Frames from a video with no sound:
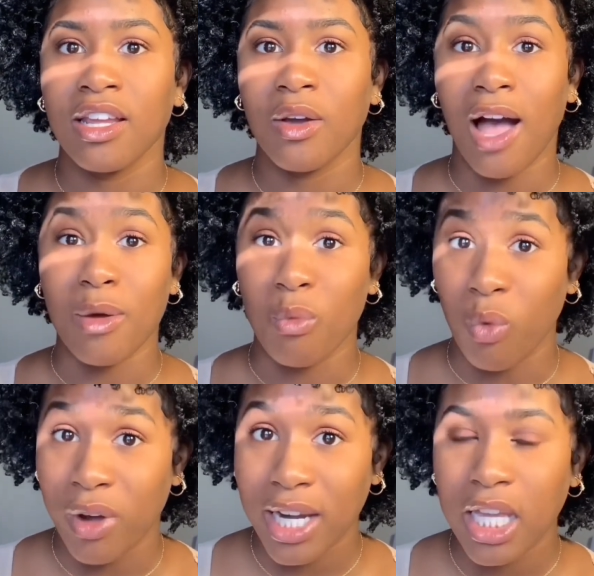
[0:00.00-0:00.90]
I
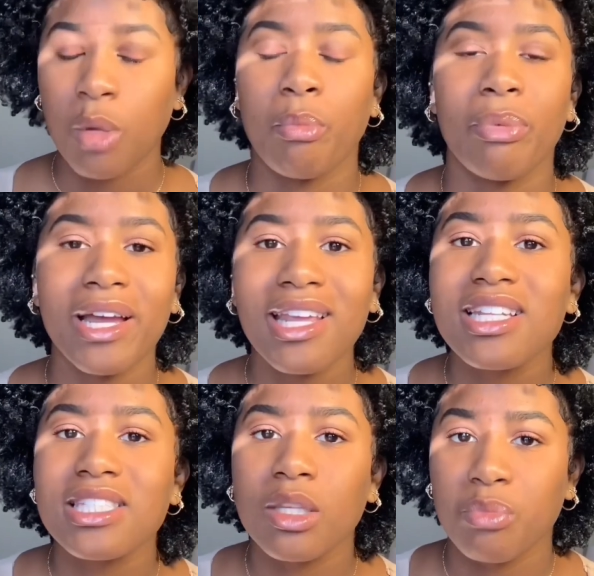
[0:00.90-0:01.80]
wanted. But
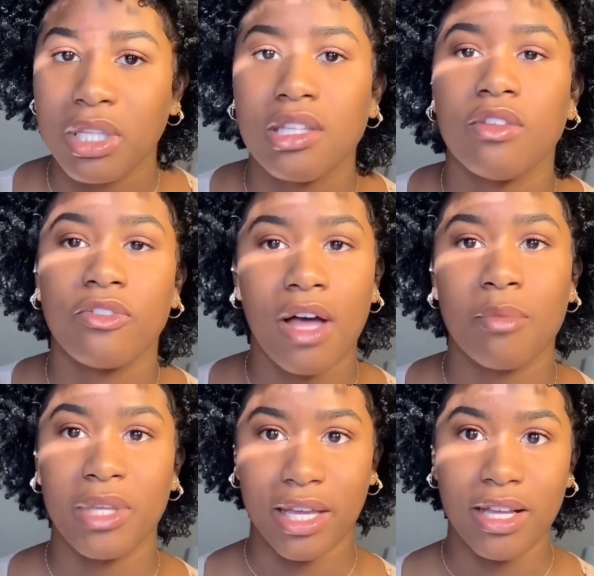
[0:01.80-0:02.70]
it's completely fine,
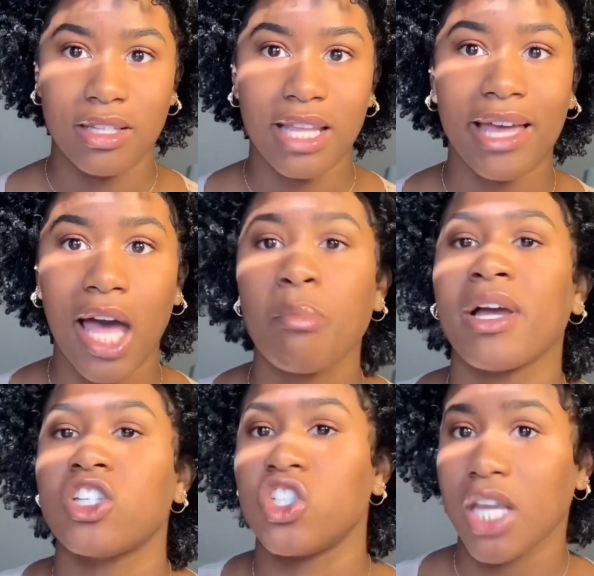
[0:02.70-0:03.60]
because I got my
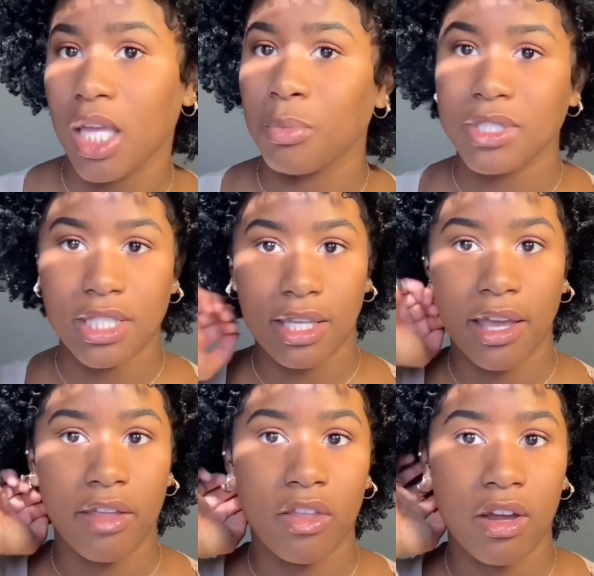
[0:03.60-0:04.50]
shape
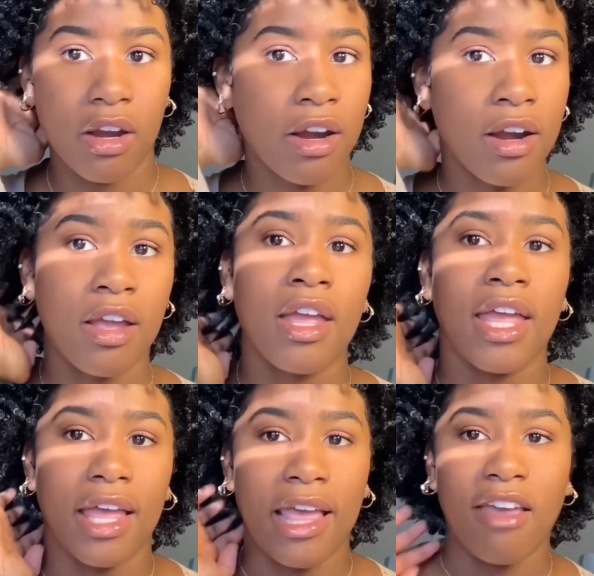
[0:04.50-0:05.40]
together.
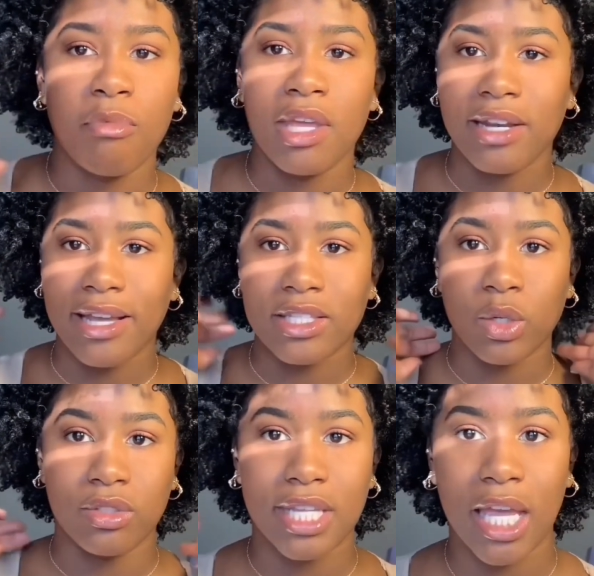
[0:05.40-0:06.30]
It gave me a nice
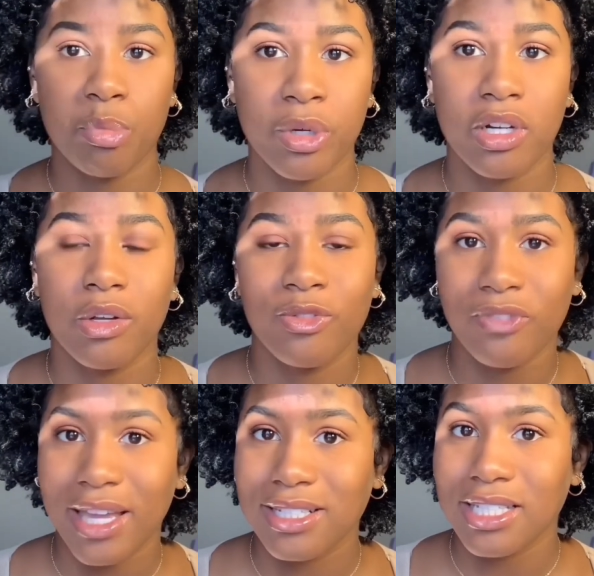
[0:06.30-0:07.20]
little tapered
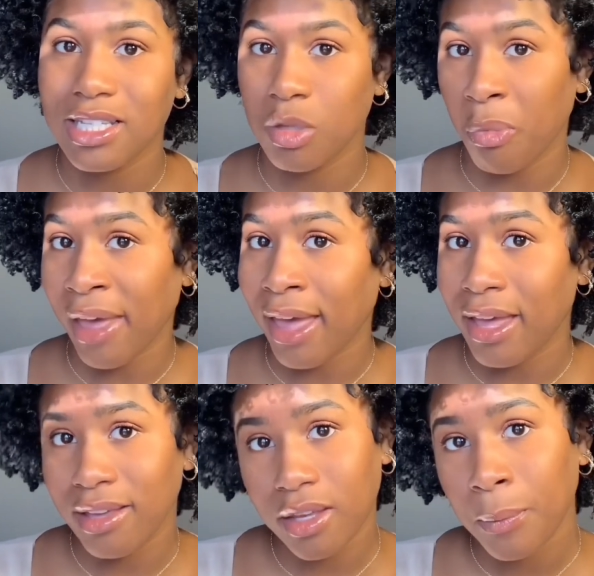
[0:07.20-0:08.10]
effect in the
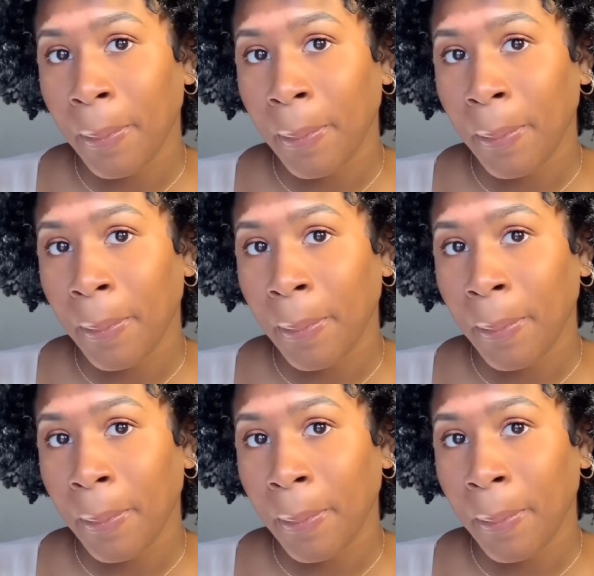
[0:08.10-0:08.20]
back.